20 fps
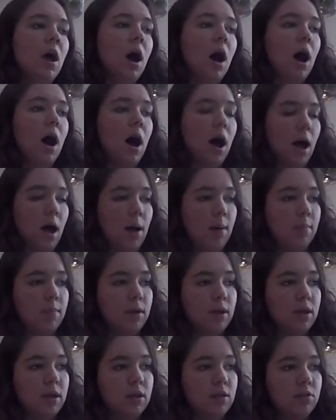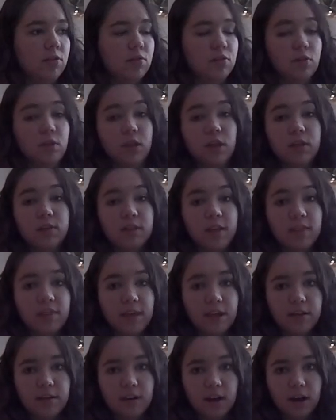Um, so they sent
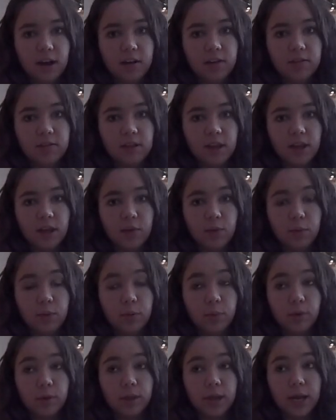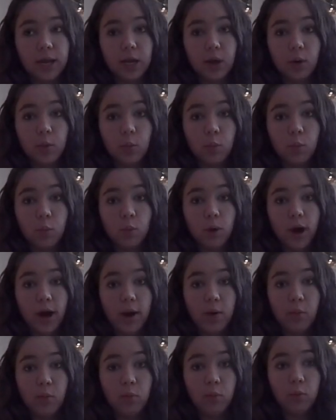that to us and we were like, wow,
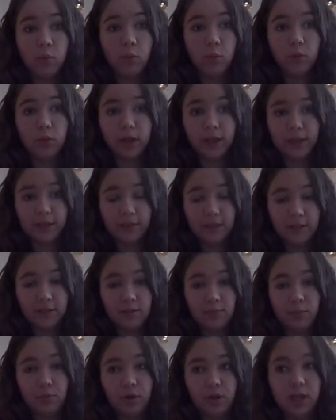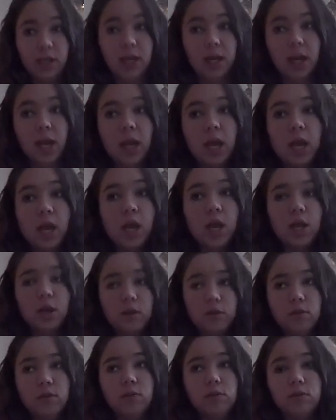like that's a pretty
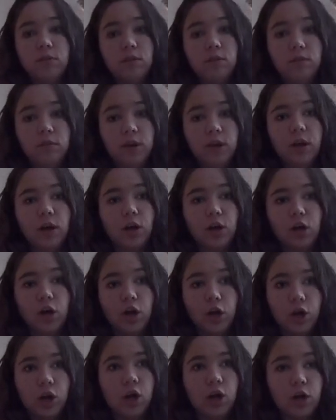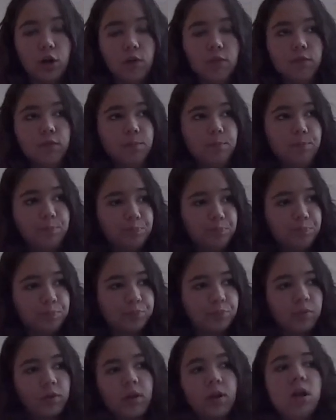severe curve.
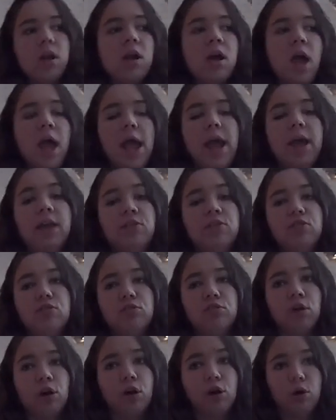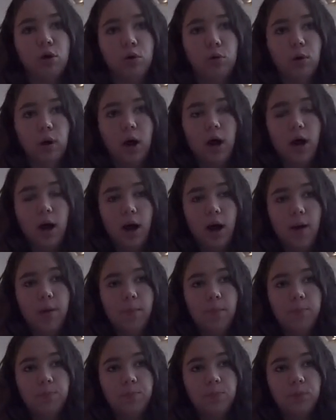And so um,